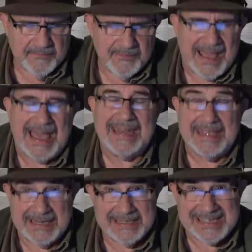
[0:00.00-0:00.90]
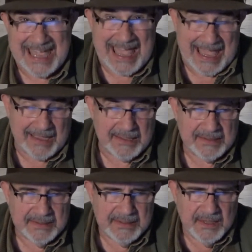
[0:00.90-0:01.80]
fight and attack
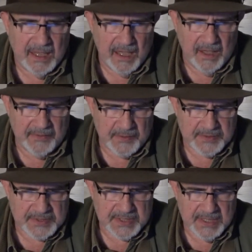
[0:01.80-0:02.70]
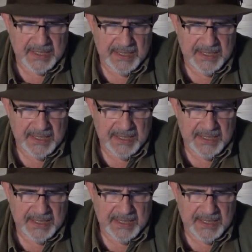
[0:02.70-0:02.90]
others.